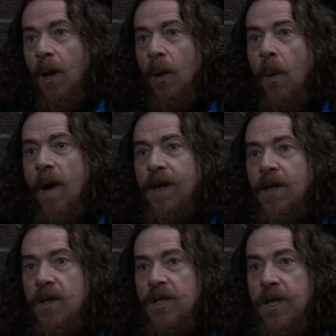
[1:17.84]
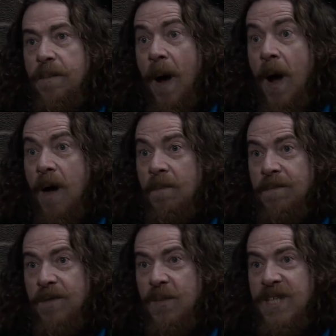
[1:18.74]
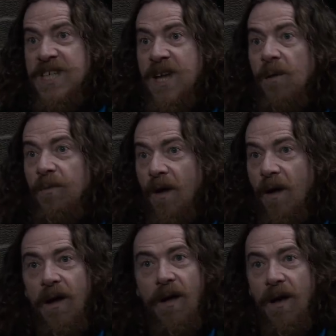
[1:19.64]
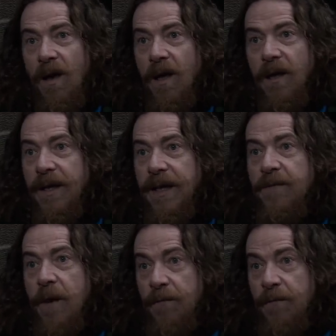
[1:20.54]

What if I cross your palms with silver? Give you a